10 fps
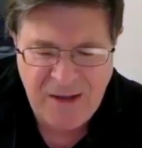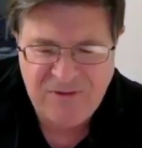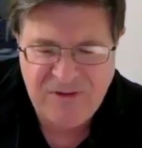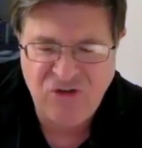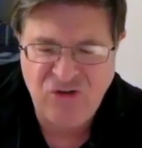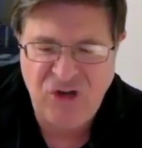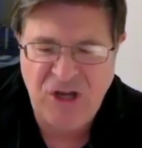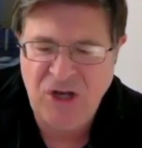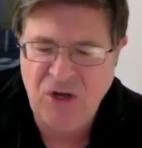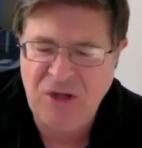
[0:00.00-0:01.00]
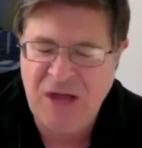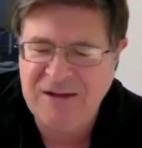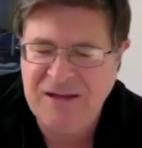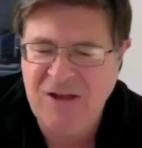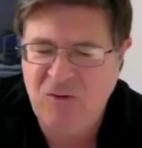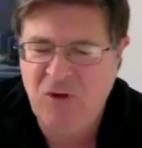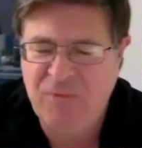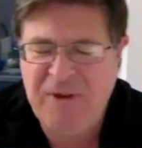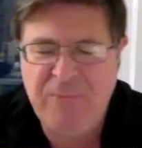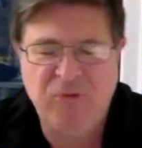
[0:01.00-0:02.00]
That was interesting. A lot of times
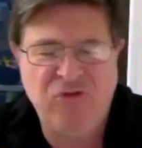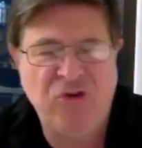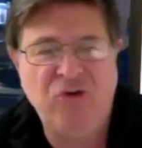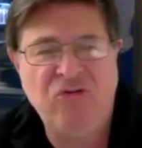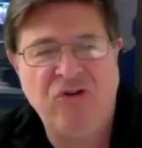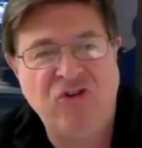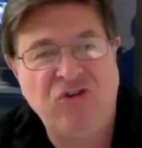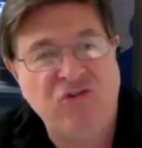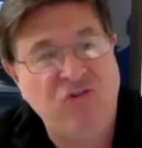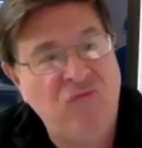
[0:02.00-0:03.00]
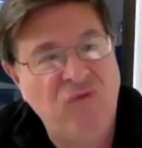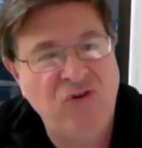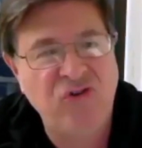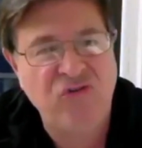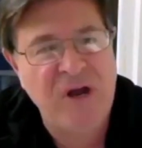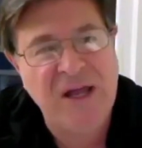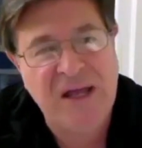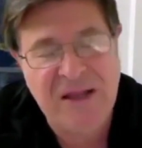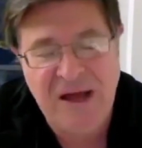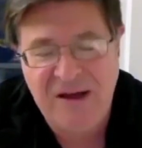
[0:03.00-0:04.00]
what people do, they're just trying to
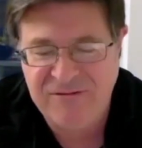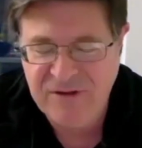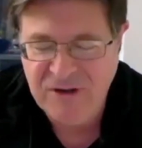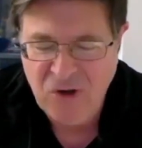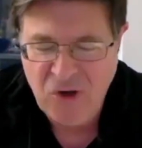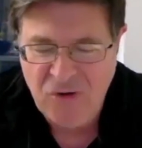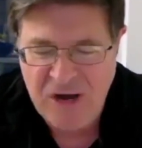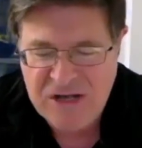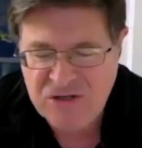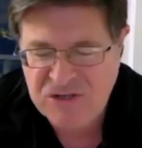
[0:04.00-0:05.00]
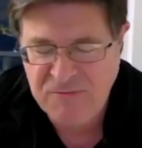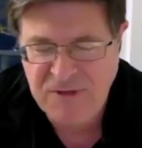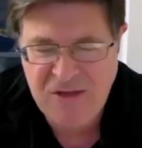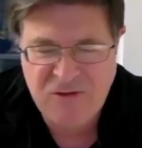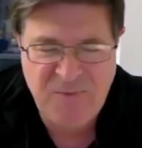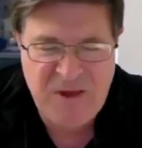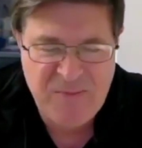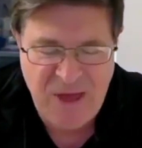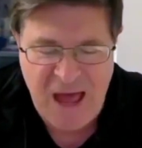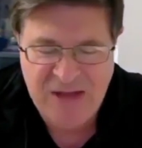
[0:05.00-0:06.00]
get love, right? So sometimes when
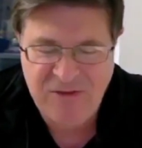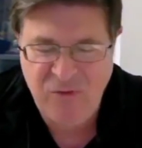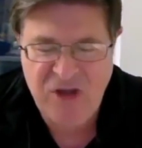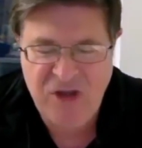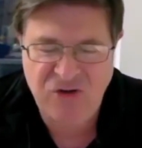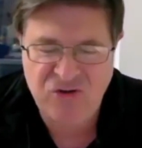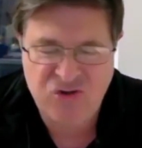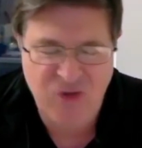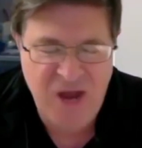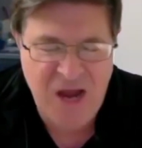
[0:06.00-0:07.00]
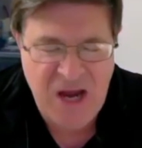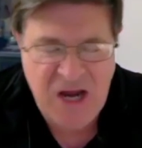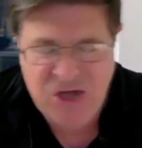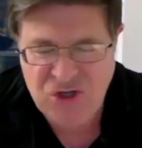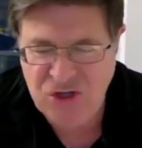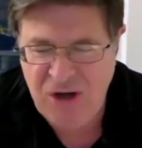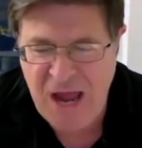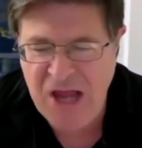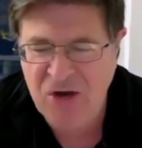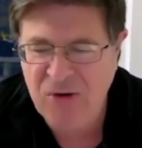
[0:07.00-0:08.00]
people act in ways that are strange, or
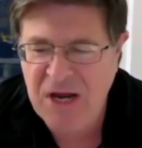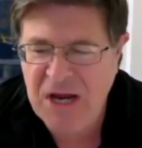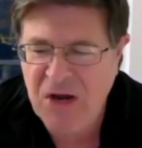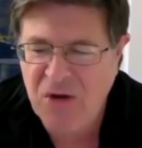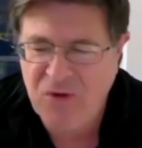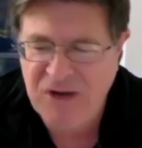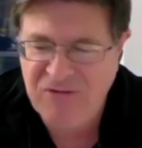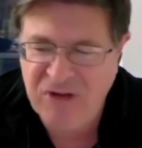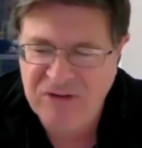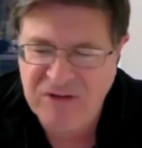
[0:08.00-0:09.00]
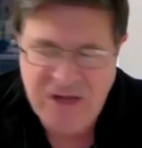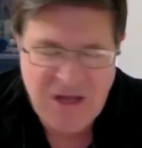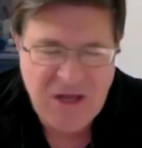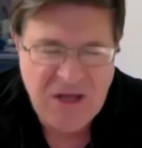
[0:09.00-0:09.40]
they're angry, or whatever else,